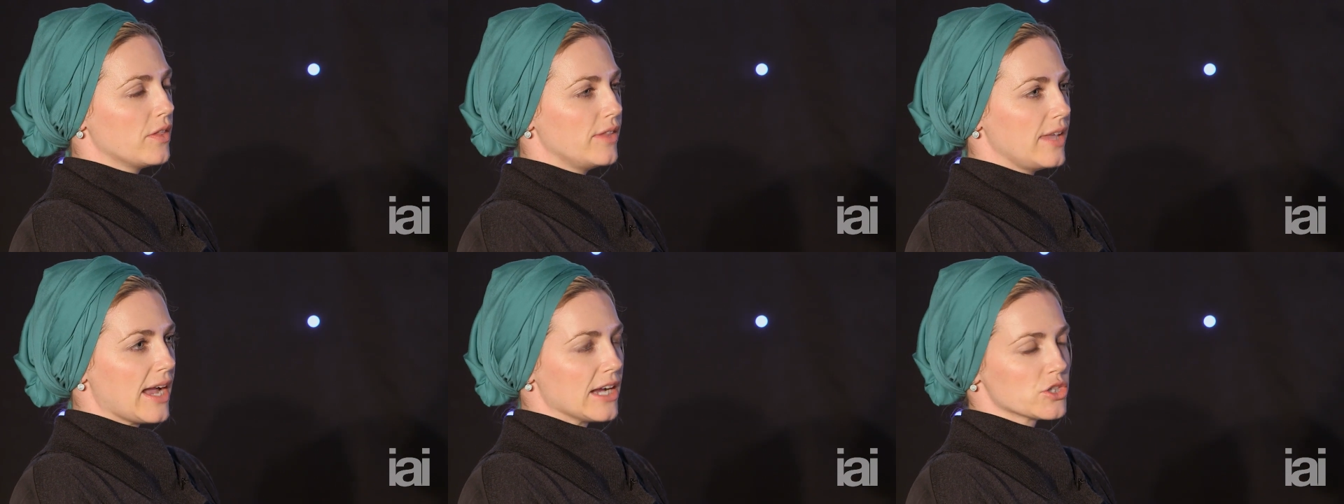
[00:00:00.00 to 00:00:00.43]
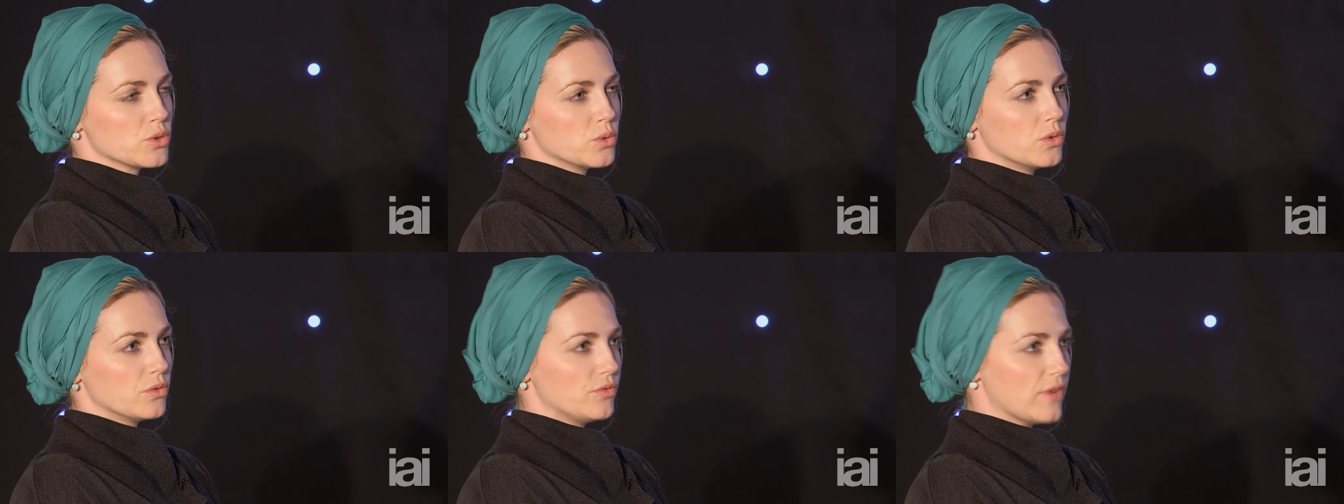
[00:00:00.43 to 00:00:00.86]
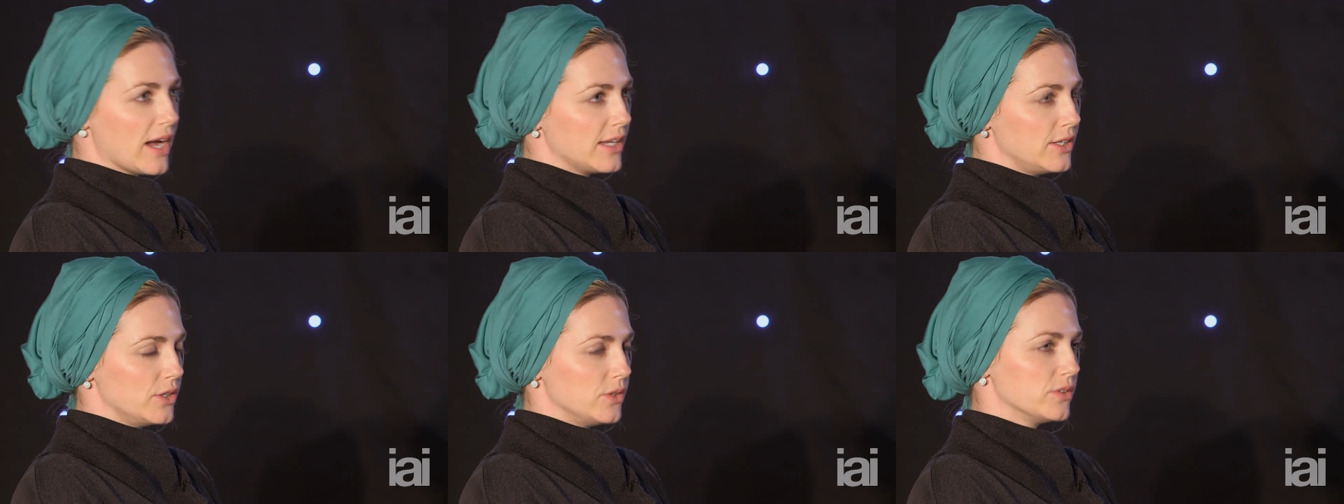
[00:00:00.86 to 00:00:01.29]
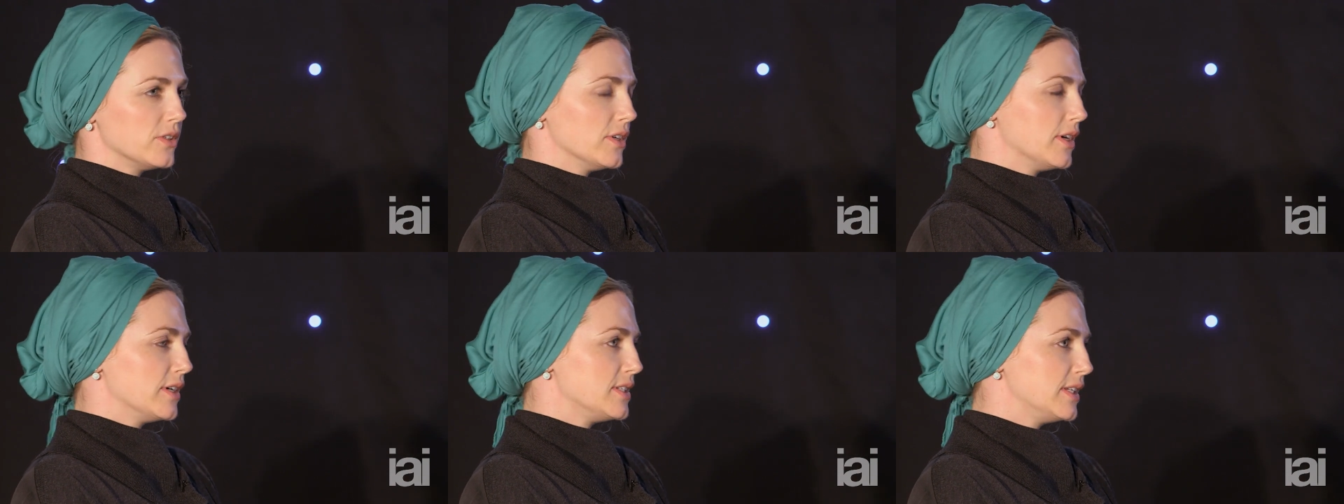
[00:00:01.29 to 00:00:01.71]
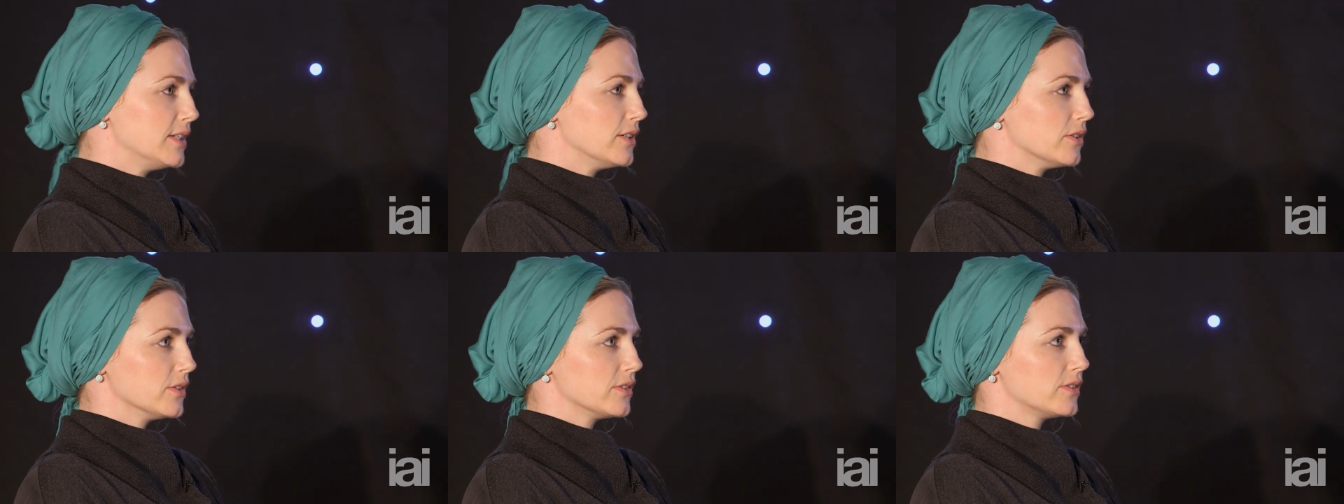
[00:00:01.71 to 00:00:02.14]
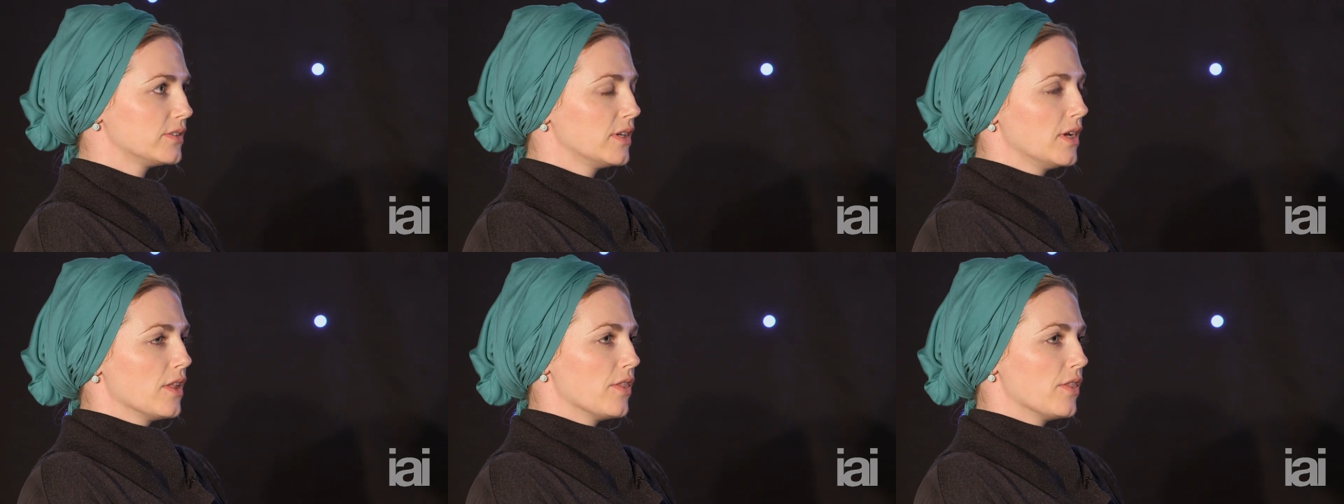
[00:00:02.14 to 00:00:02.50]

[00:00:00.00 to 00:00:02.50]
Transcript: the actual values and ideals